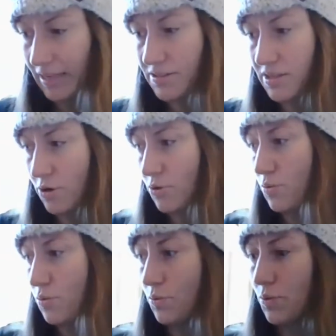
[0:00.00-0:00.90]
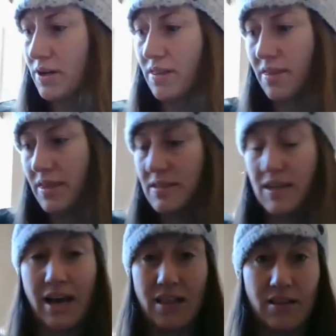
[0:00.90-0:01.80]
So one of the things
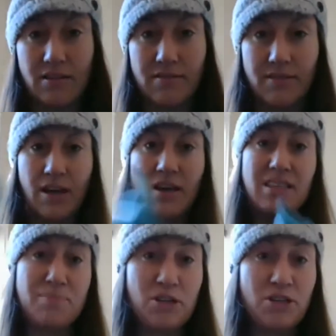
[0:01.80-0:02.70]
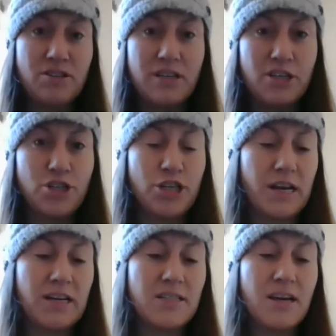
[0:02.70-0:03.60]
I love, especially during
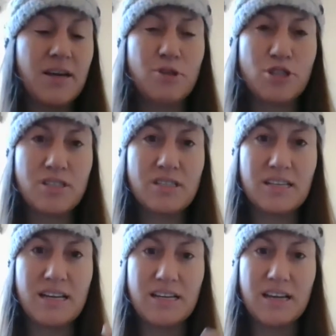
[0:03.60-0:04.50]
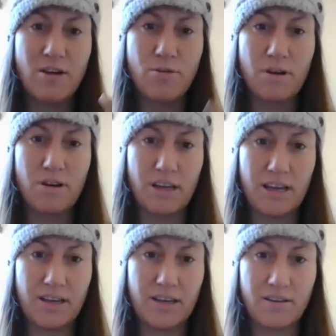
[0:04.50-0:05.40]
shedding time or just to get out
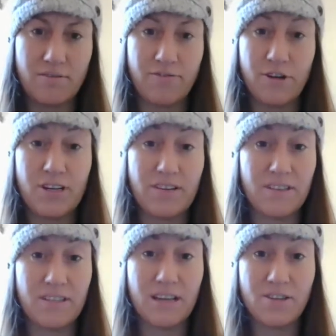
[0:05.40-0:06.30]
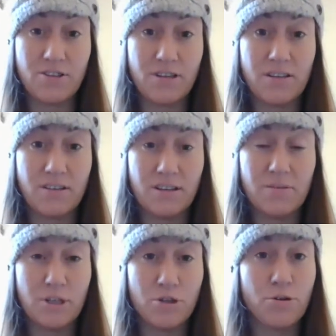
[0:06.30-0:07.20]
like fur, and if these guys are going to
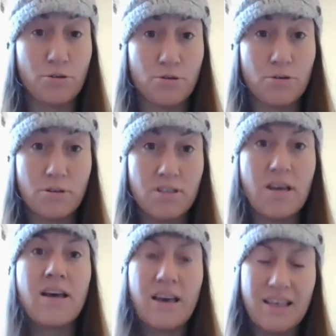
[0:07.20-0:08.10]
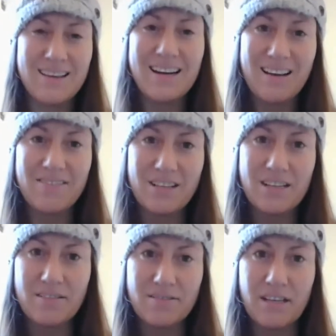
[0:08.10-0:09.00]
be true doodles, they're going to have a lot
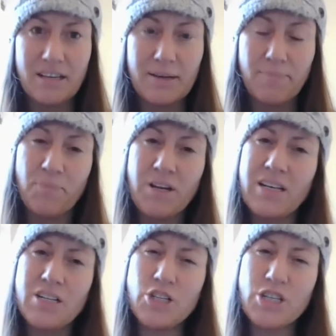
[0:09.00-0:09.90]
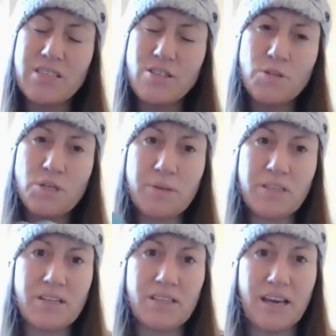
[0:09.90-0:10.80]
of like, they're not going to shed so much, but
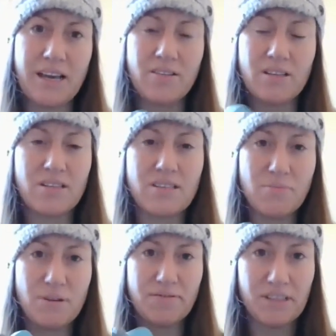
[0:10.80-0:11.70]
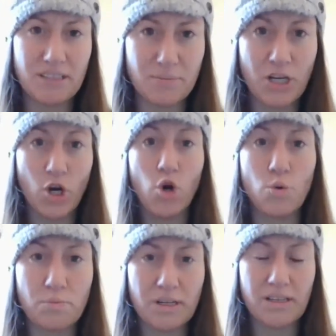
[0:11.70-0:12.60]
the hair that does come off needs to be
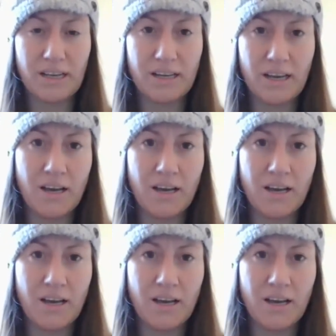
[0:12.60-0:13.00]
combed, and like